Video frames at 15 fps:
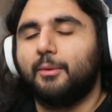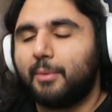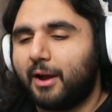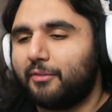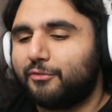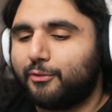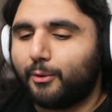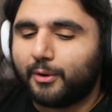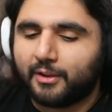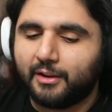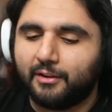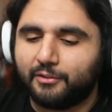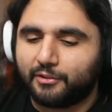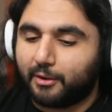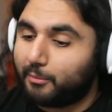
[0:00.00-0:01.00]
about four
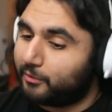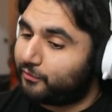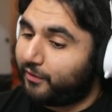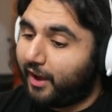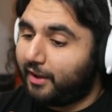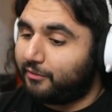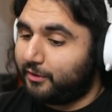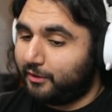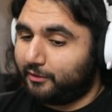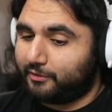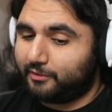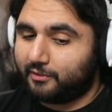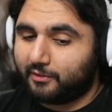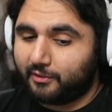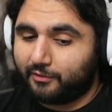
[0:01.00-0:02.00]
years, almost five
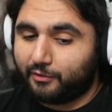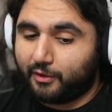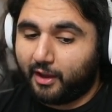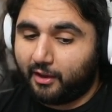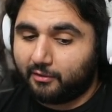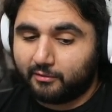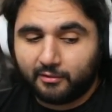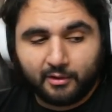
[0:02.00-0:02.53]
years if you count